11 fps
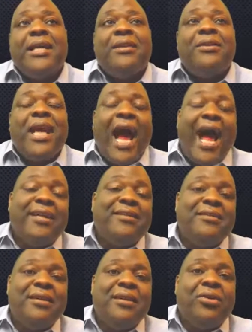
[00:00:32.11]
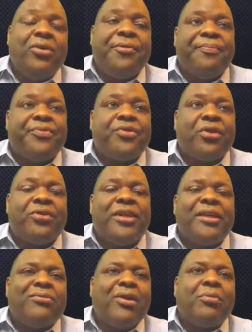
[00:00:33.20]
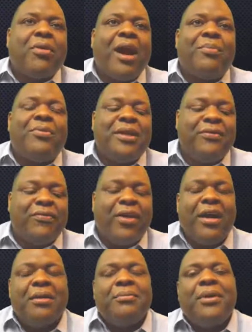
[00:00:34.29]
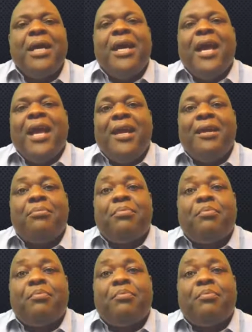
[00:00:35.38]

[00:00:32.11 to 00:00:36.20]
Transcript: the ideal turnkey rental property from a